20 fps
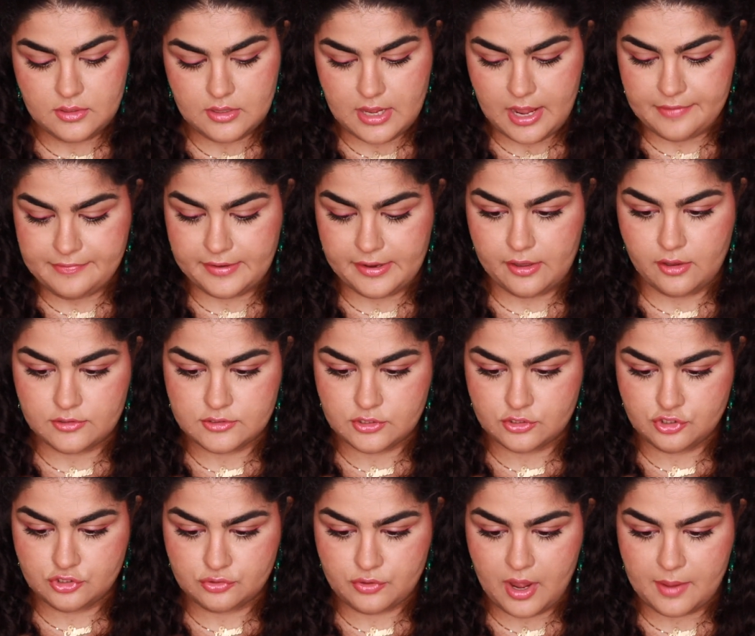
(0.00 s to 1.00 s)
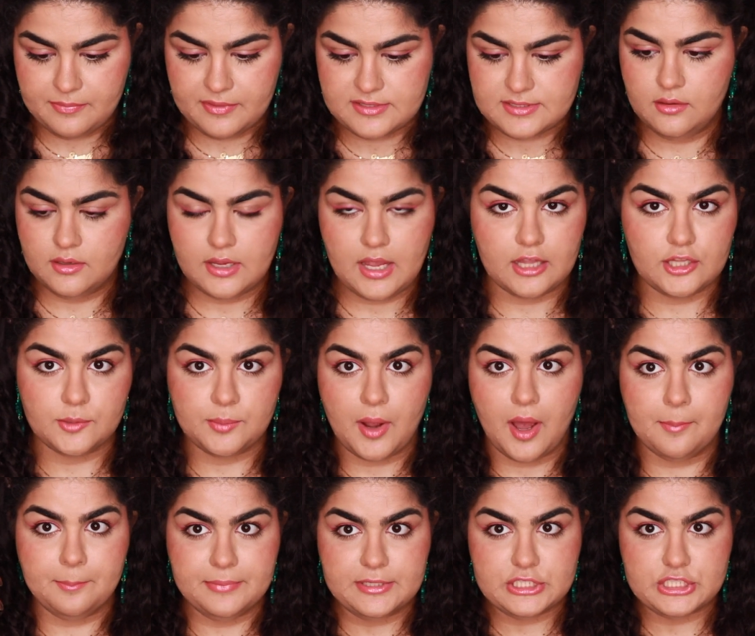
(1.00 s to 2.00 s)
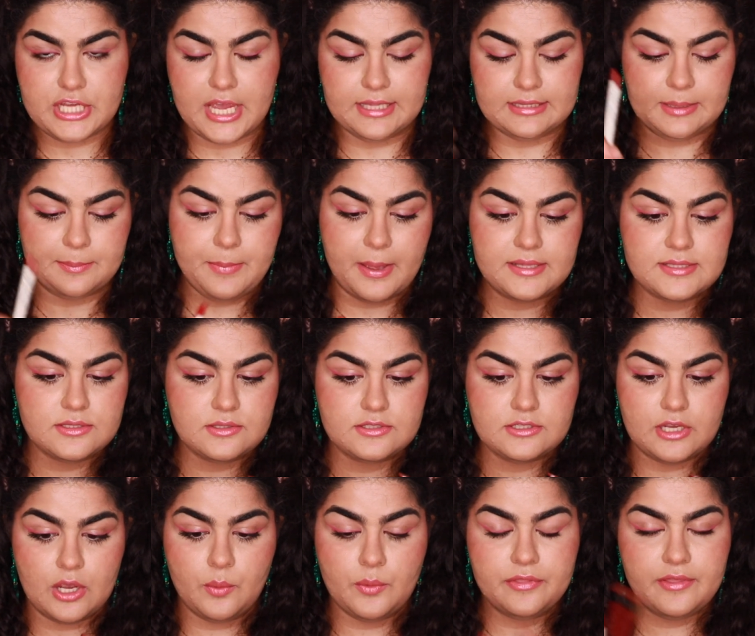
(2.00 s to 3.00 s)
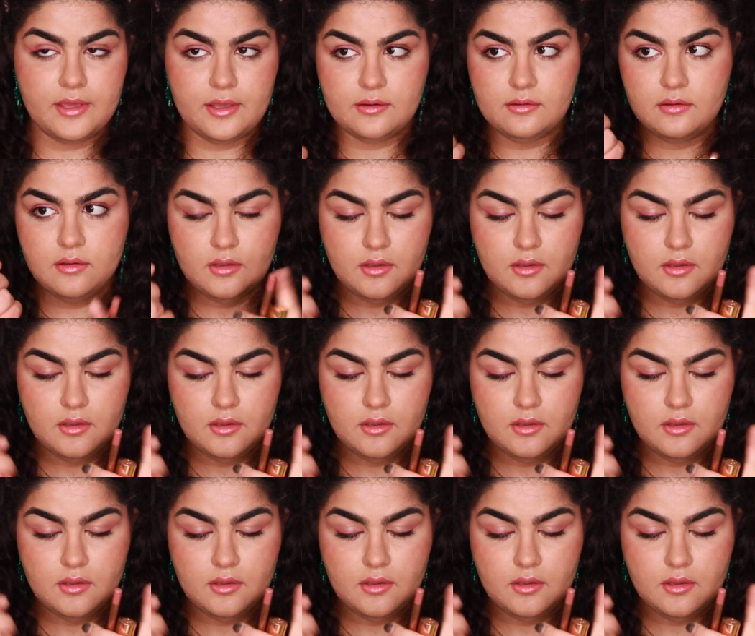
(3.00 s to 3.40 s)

And then I also just grabbed this ColourPop Bichette lip pencil to go with it.